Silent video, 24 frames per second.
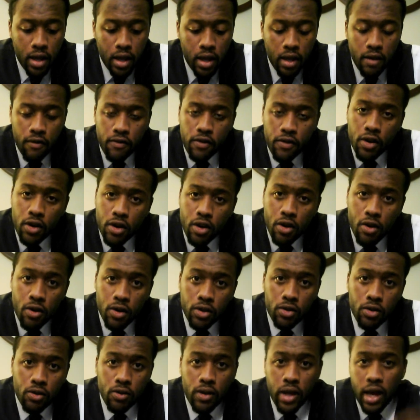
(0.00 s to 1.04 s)
if you're going
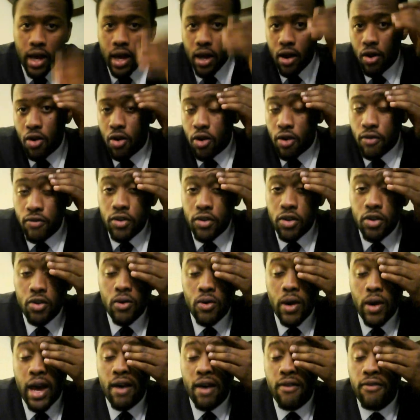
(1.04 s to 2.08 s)
through that, or if you
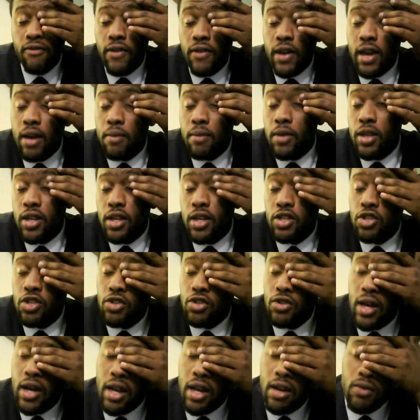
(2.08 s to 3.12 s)
have family that you're
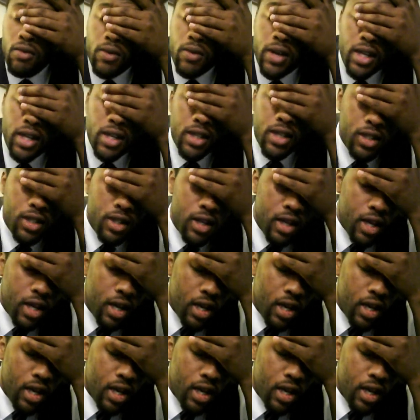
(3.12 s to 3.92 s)
trying to reach,